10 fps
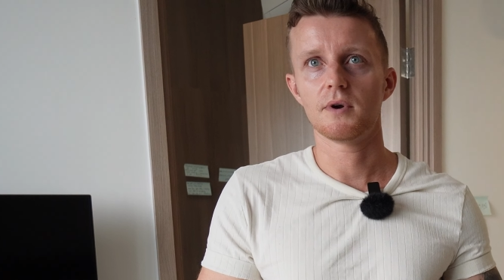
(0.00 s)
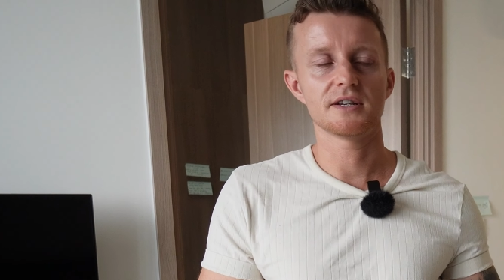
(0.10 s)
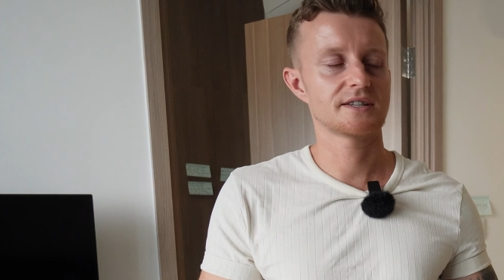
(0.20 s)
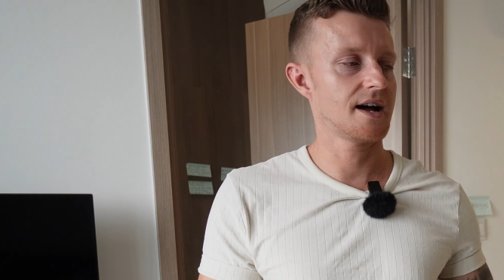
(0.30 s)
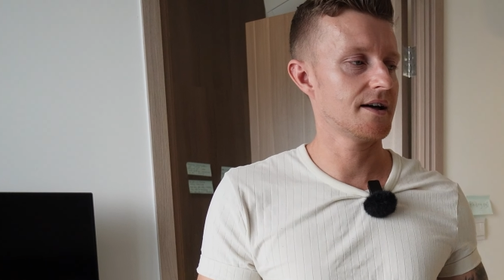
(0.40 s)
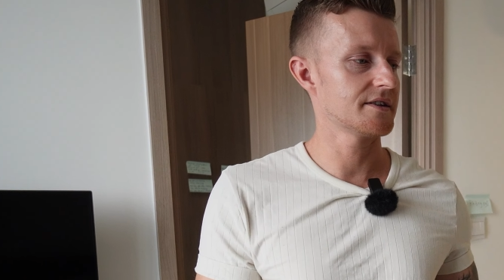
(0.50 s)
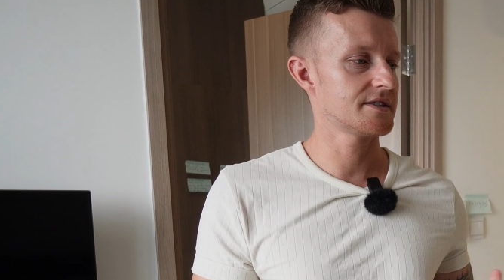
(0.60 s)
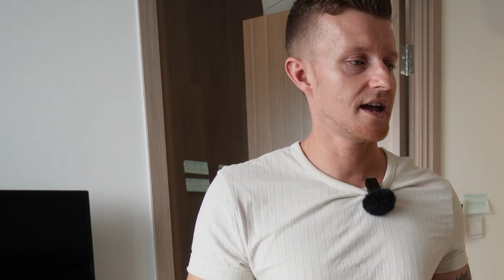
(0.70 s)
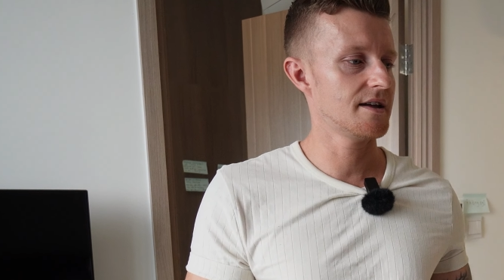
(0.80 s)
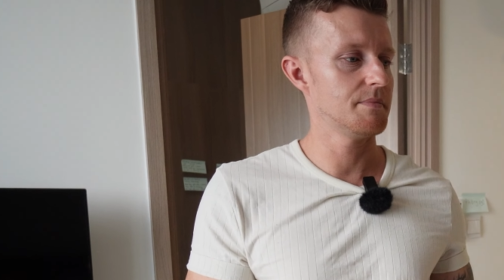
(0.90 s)
When you sat at the
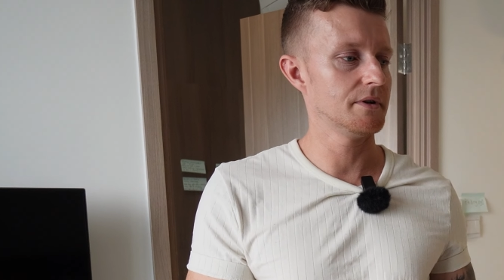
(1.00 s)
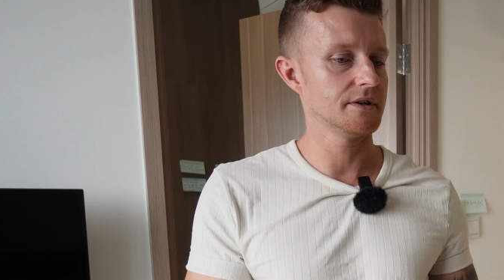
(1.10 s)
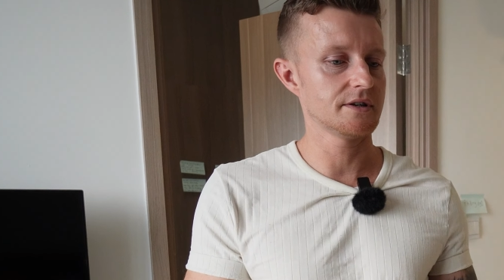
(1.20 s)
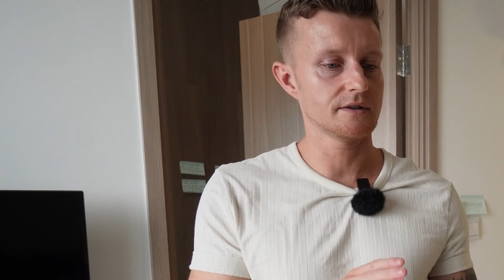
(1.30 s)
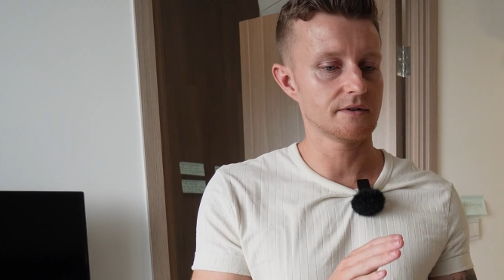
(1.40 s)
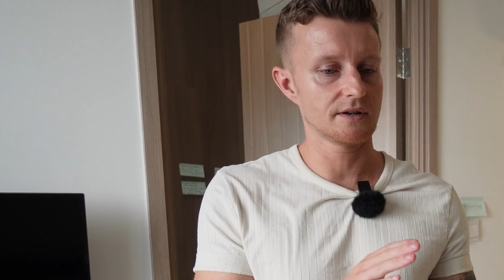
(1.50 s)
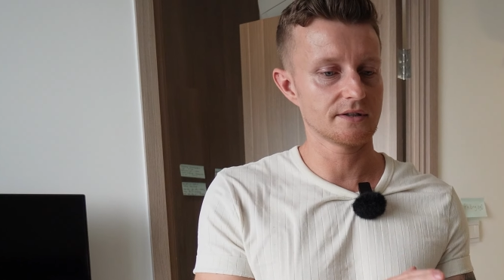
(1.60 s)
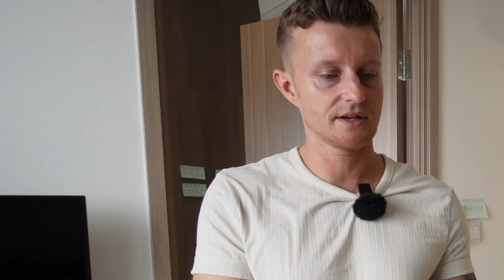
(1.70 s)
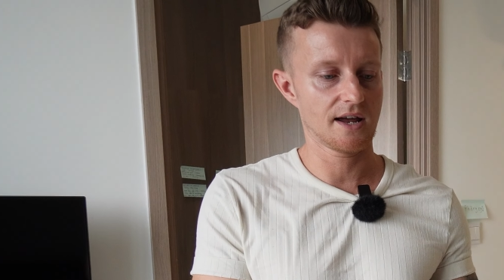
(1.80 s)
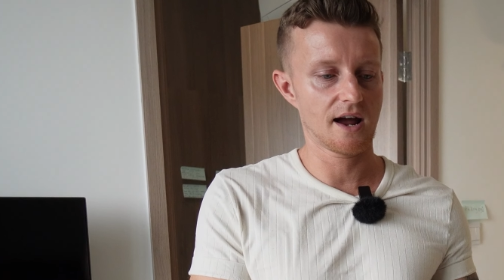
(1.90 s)
table and you're gonna
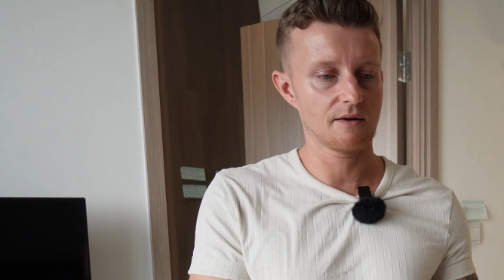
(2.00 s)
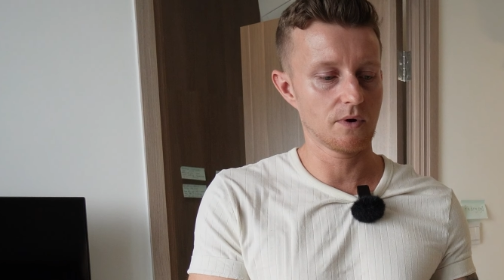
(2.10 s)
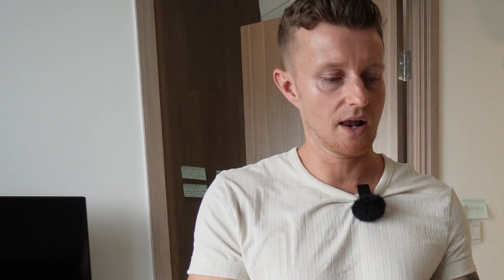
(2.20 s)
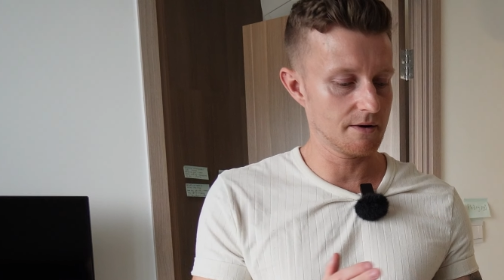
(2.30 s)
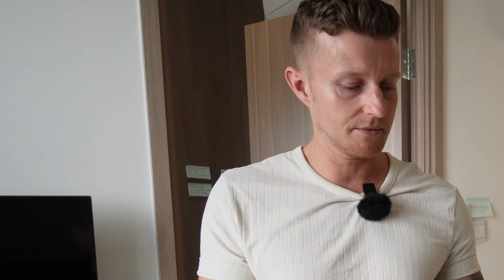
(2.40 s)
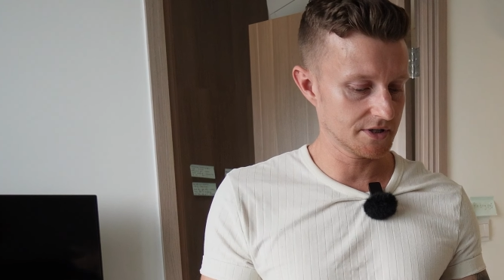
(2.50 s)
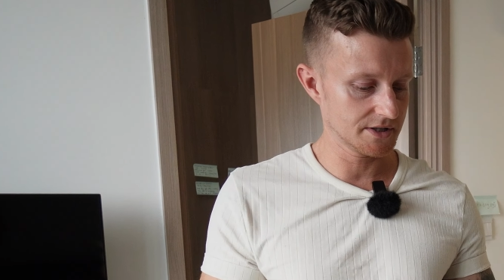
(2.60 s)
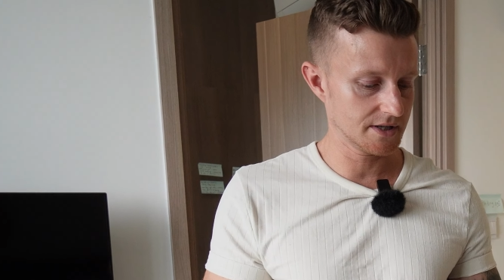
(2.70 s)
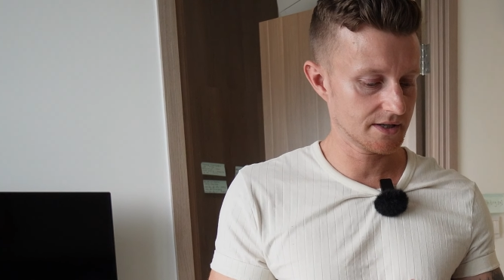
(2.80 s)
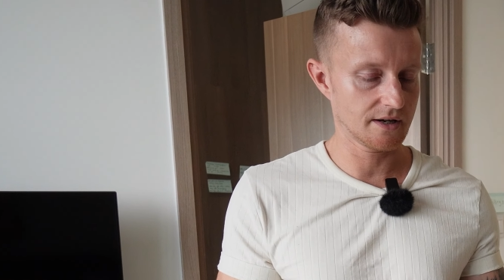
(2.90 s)
say, how much
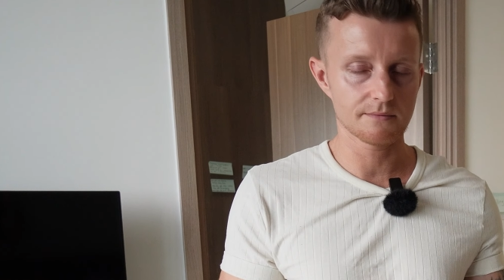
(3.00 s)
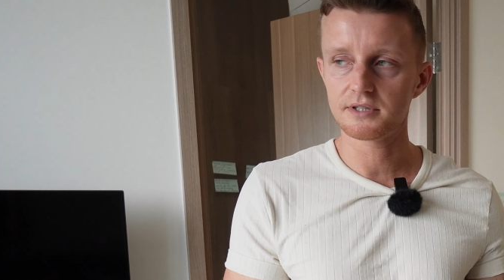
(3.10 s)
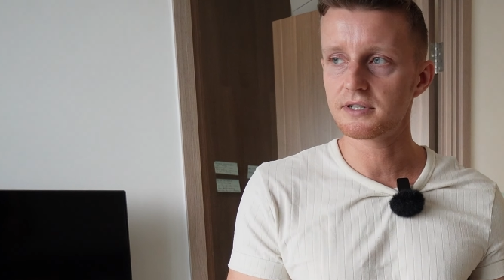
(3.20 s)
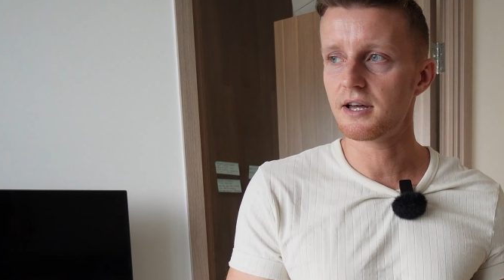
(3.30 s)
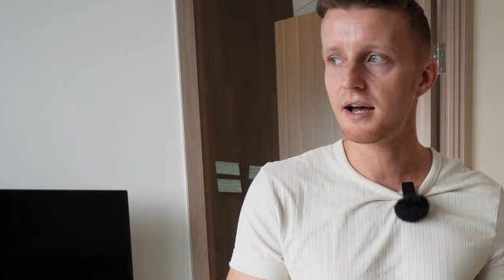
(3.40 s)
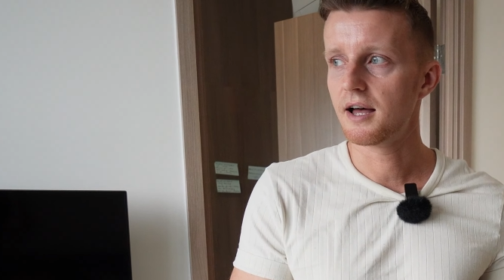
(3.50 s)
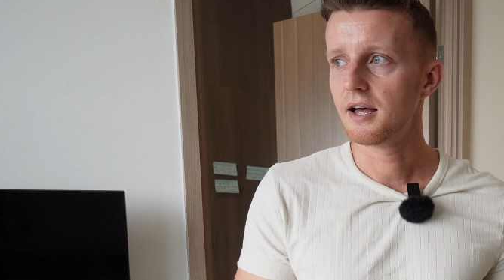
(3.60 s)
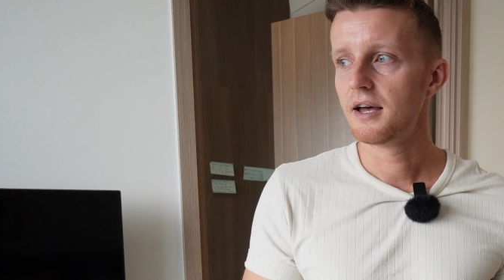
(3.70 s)
is this? How much is that?